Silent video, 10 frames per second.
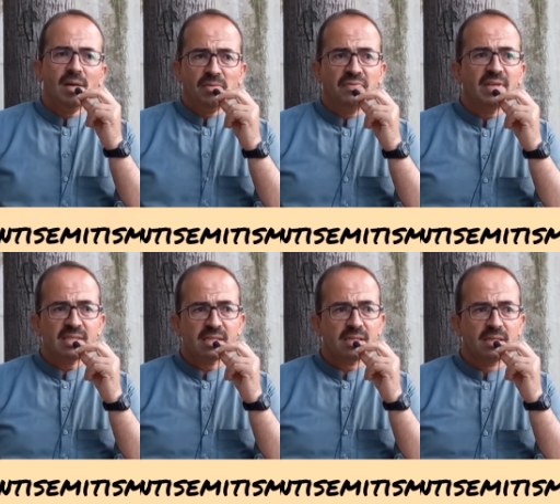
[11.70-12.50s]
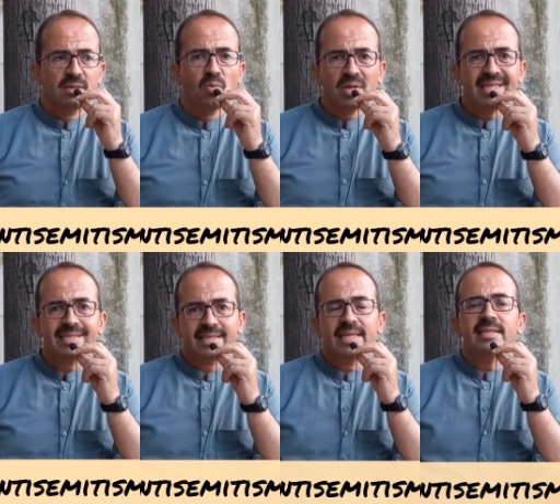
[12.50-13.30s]
First, what
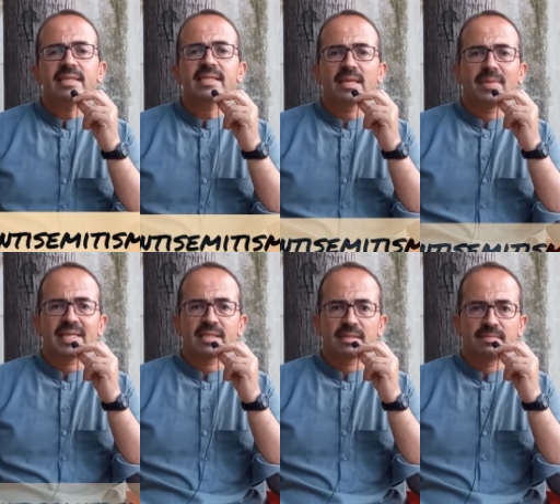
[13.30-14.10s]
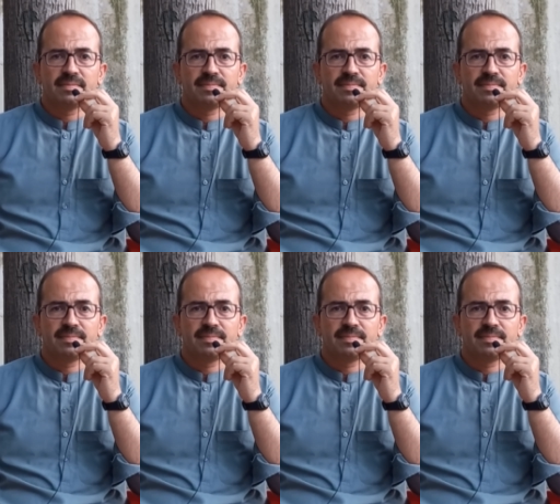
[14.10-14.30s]
is anti Semitism?